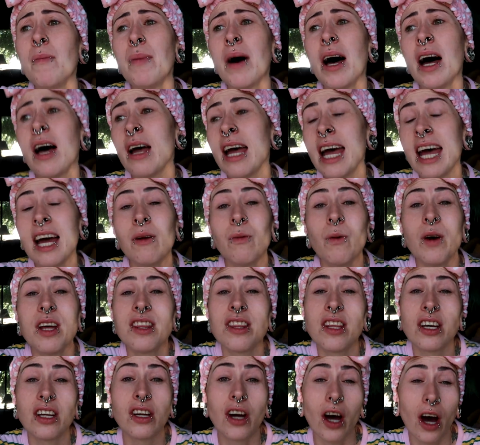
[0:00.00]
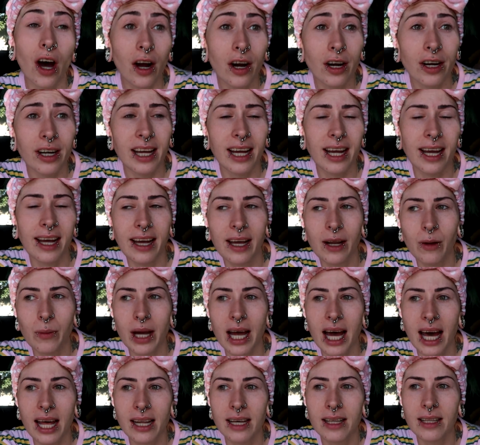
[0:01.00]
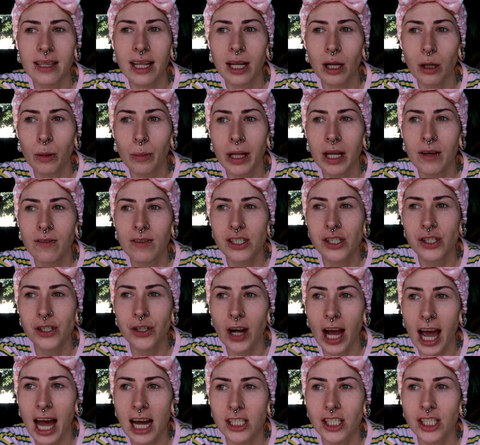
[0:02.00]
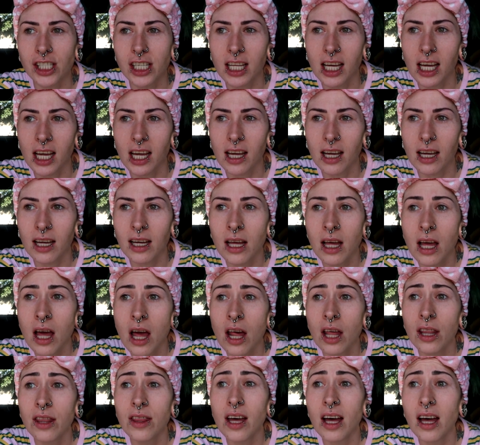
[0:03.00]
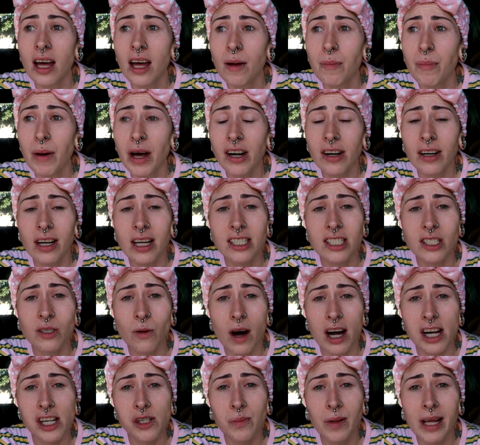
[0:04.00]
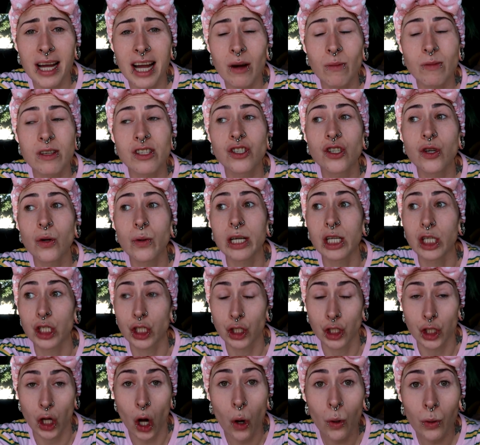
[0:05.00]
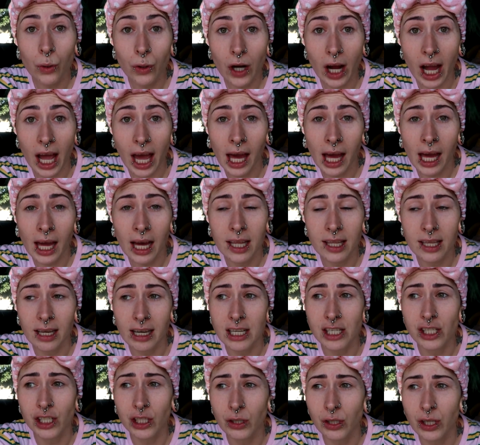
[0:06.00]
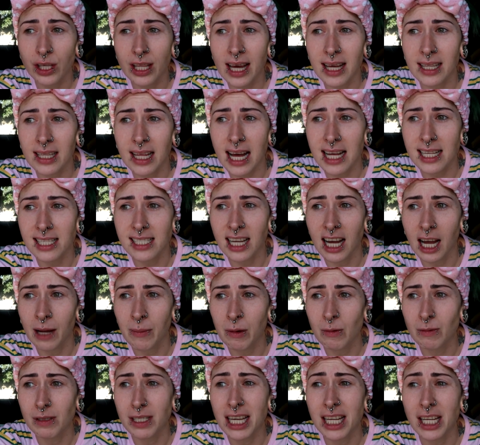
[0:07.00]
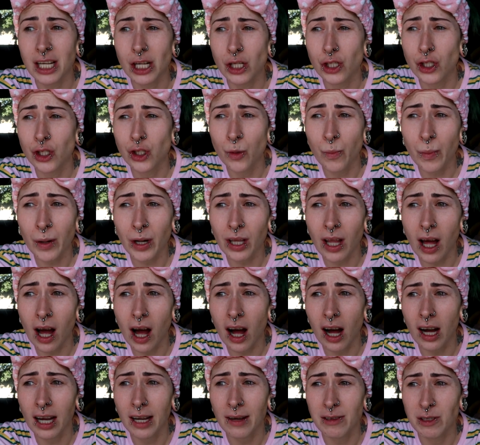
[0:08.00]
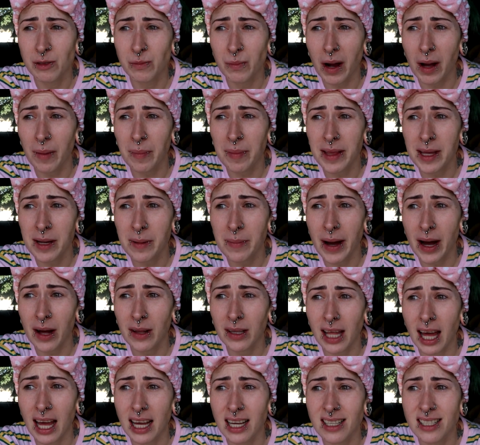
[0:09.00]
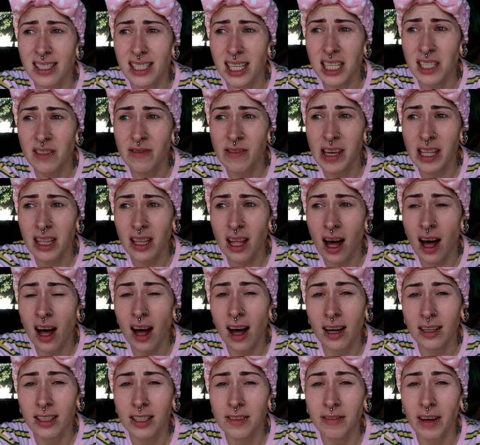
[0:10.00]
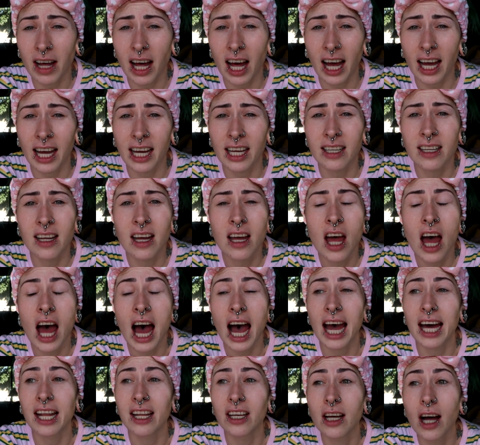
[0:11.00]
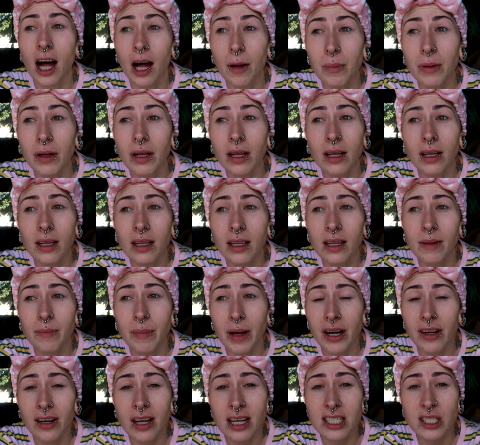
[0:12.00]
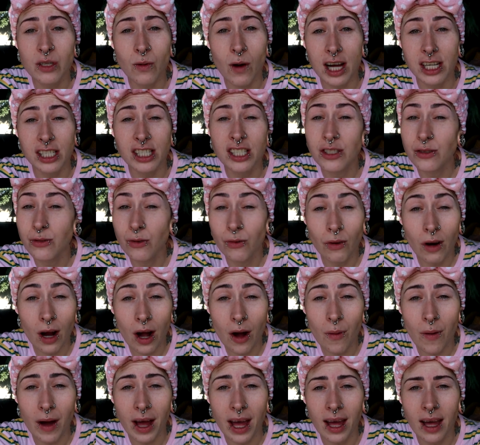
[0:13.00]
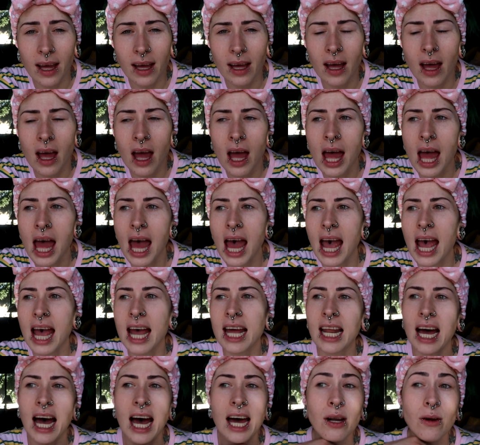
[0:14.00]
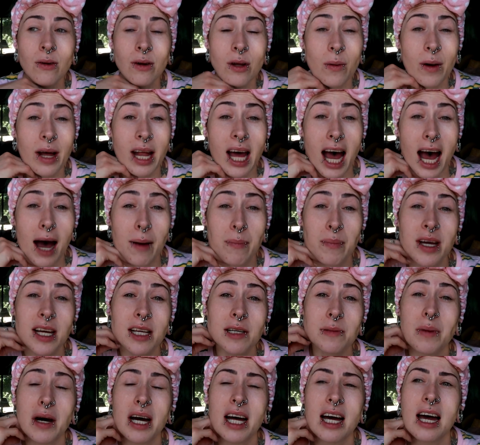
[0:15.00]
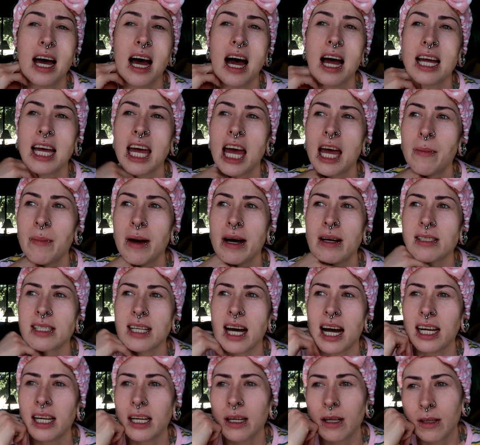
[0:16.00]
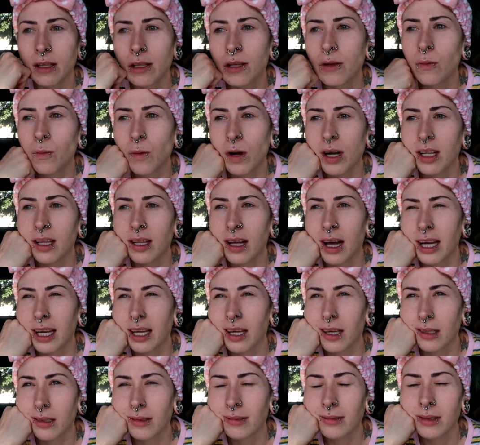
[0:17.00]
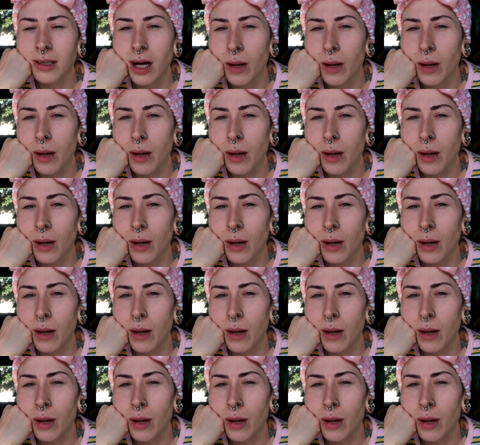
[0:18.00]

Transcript: But, and with the garden, we had a little bit of a tragedy. The butternut squash plant was doing so great. I think I showed you that last time. It was getting super long. It was probably about like six feet long, the vine. I had a couple butternut squashes growing. And I don't know what happened, but I came outside in one, like a